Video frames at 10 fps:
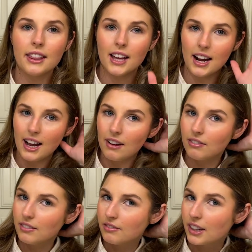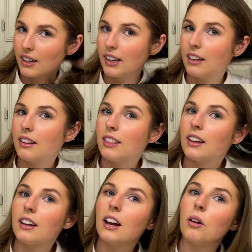that I have very
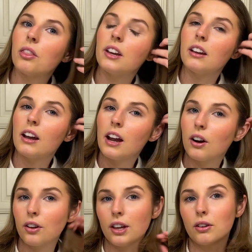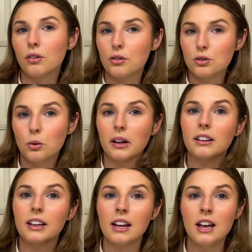thick, healthy hair that grows
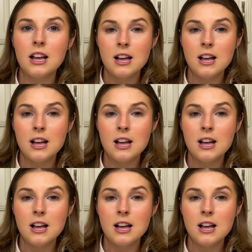quickly.